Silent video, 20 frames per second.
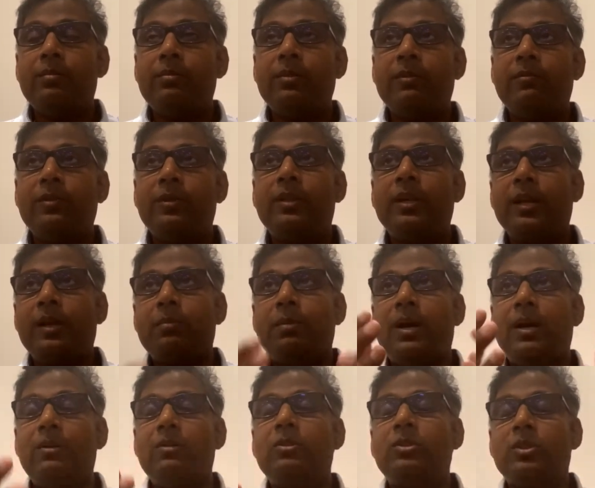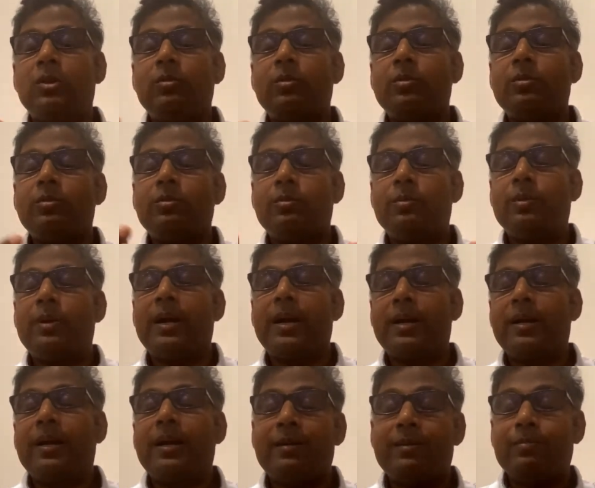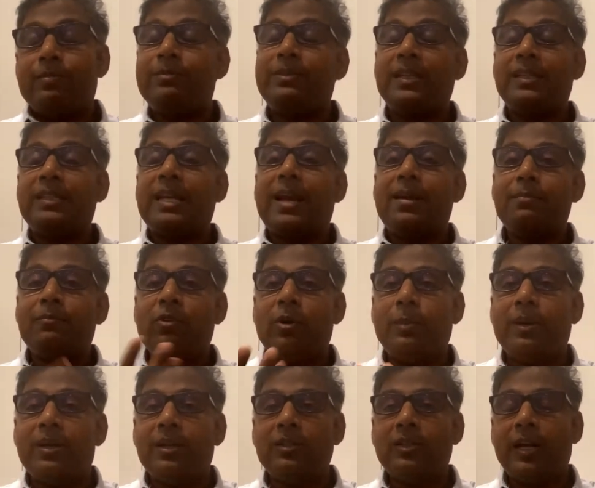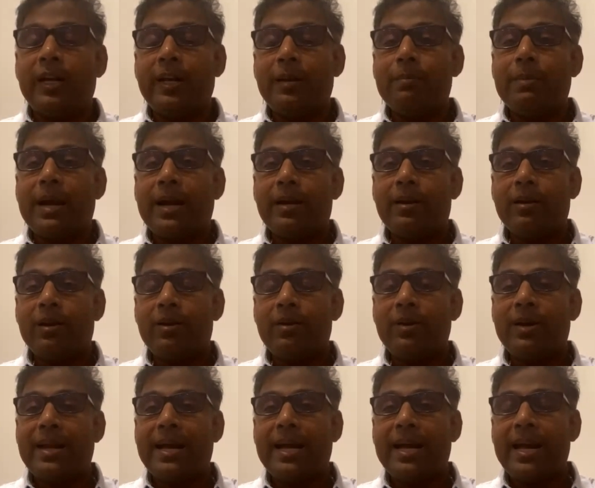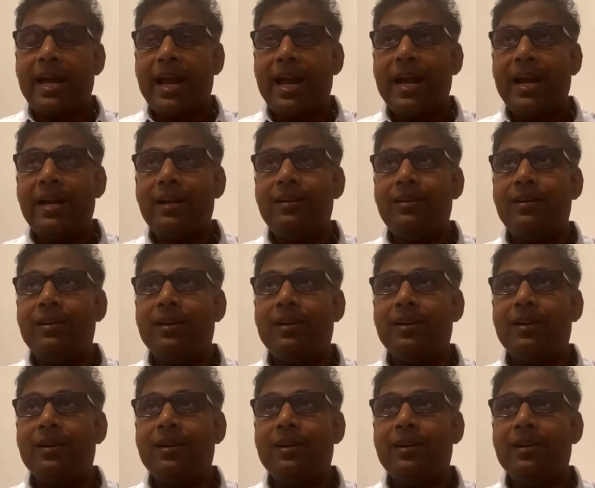if you think about, so since I'm from a consulting background, I had